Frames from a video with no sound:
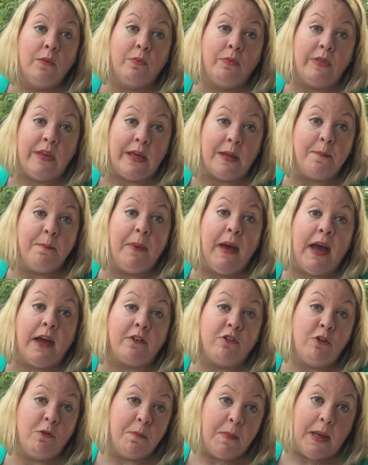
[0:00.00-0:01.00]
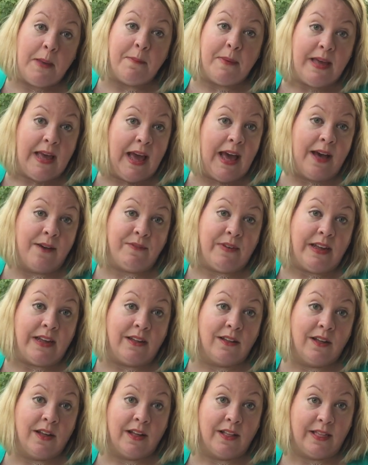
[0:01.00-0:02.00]
the impact you may be having
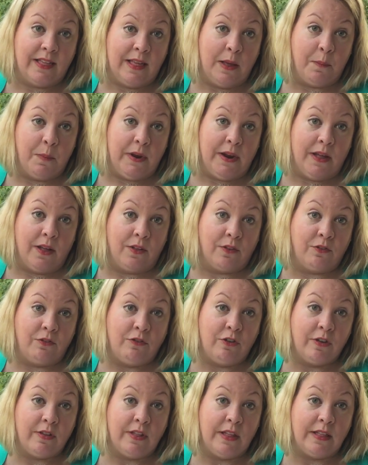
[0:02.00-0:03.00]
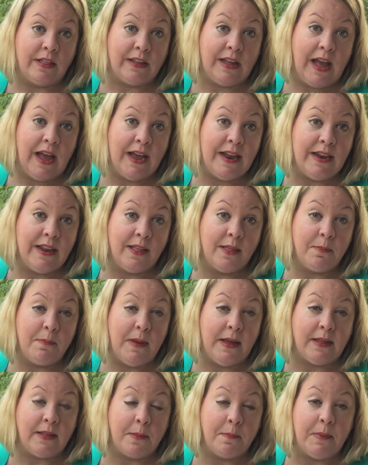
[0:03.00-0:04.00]
on someone else. Just as kindness
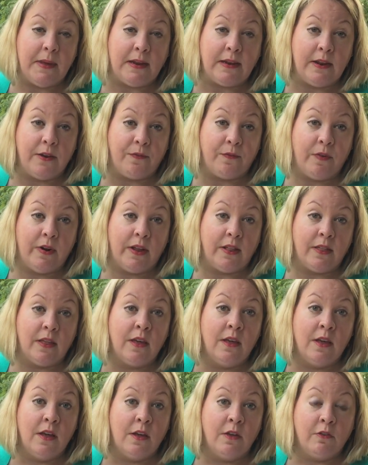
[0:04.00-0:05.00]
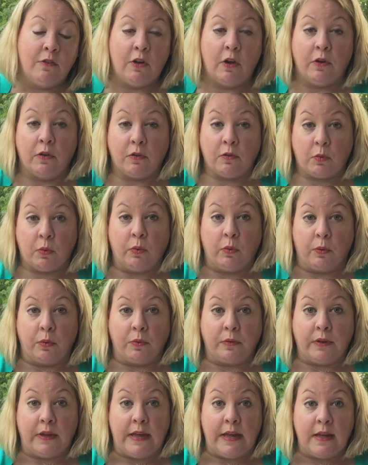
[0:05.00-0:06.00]
makes a big difference, so does
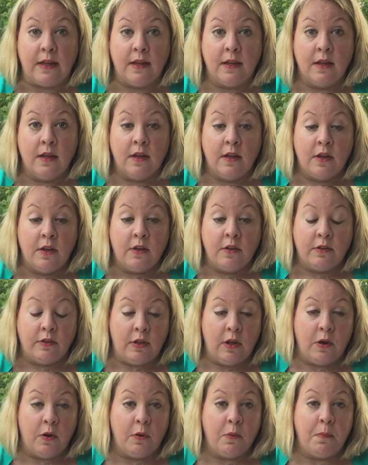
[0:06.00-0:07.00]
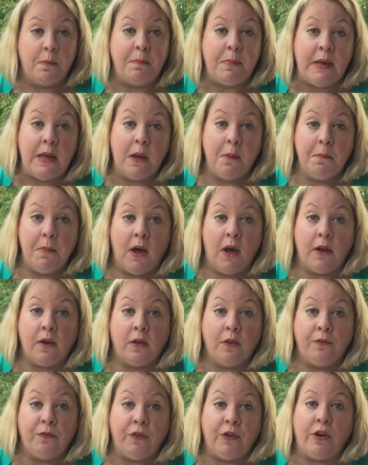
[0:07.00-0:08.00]
cruelty. So be a
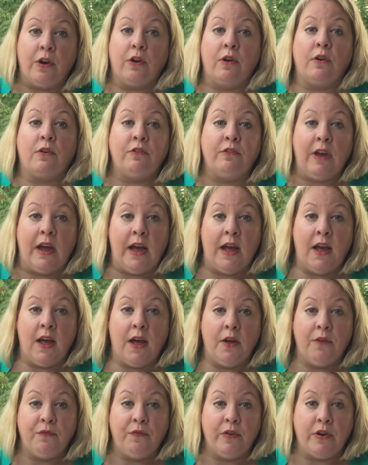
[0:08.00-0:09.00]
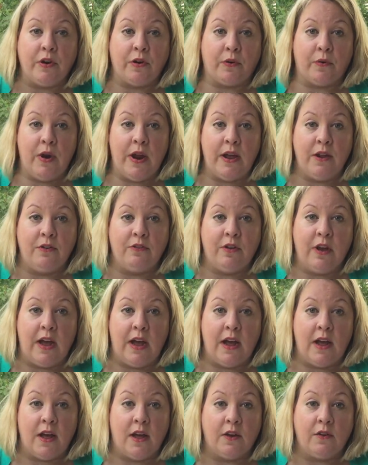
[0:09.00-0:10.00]
model for your child, for your
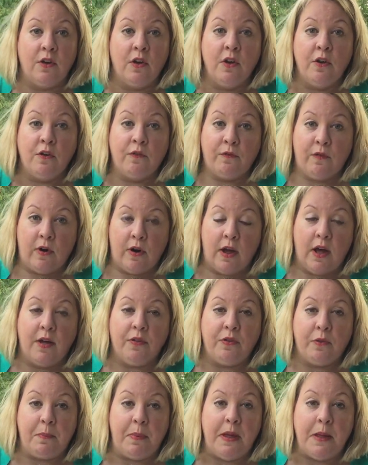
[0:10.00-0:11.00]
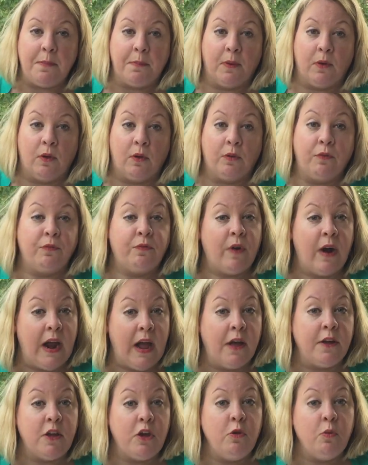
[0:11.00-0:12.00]
grandchild, for other people, for
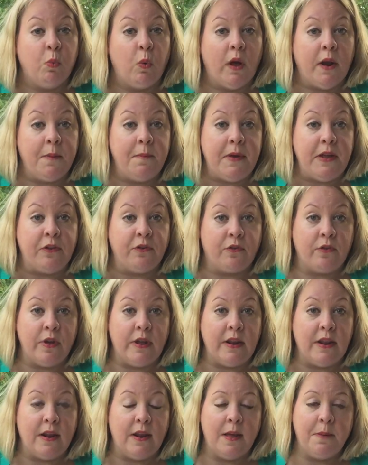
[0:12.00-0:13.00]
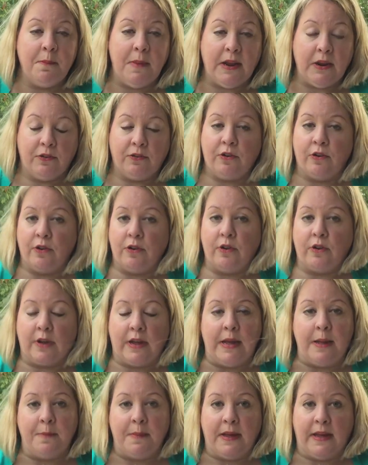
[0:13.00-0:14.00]
how you'd want to be treated, and make sure you're
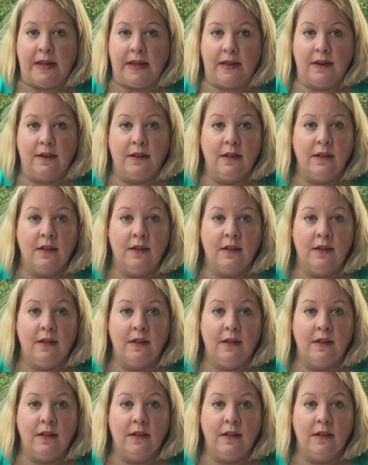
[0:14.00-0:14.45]
keeping it